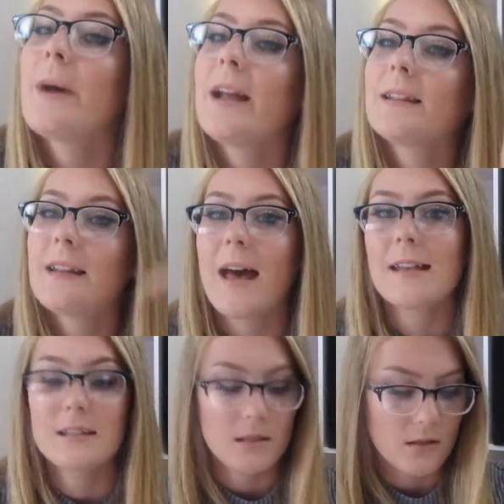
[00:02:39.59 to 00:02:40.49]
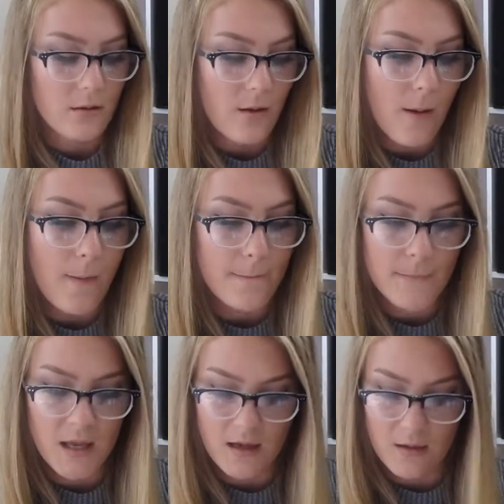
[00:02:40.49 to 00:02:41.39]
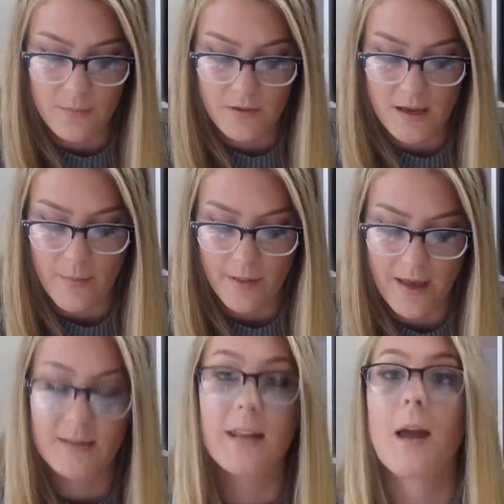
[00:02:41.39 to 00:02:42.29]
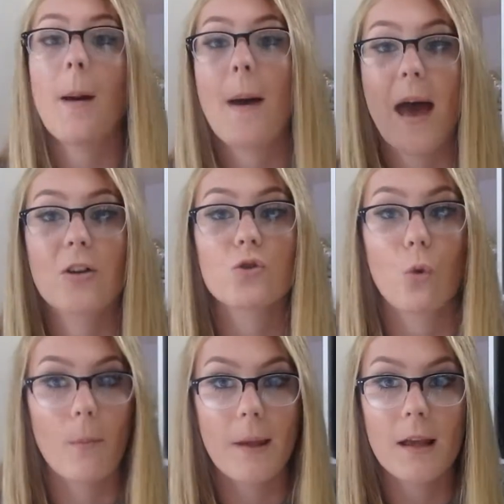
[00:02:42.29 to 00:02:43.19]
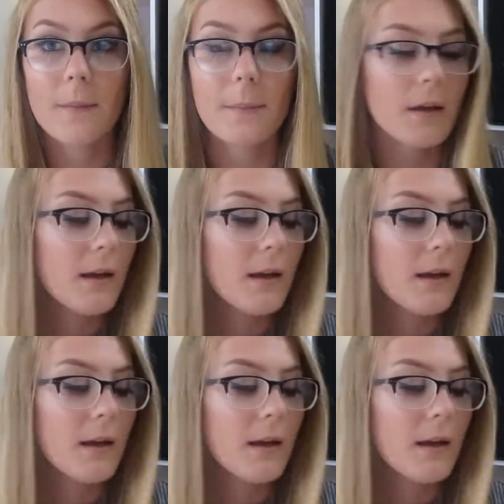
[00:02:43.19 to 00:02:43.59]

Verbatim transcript: The last makeup, yeah, my last like actual makeup